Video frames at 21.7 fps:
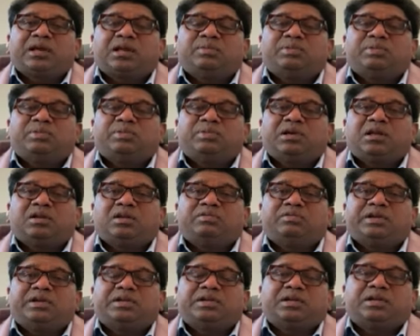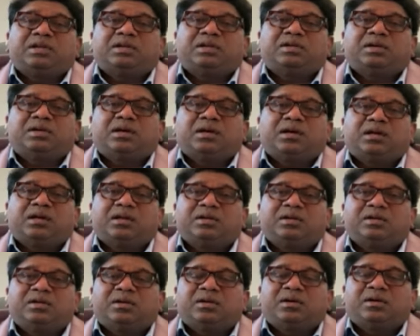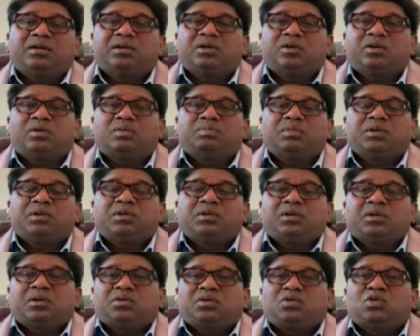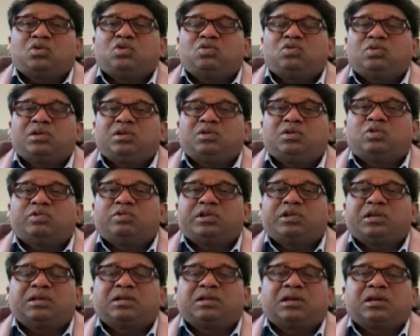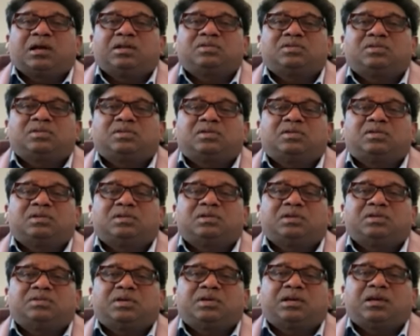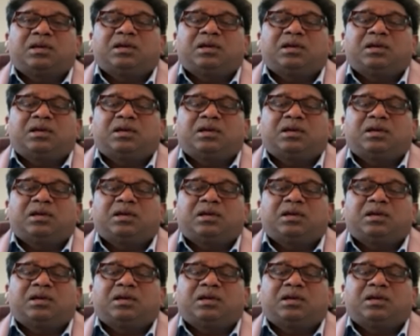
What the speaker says: they can be elevated, and you know, usually ovarian cancer is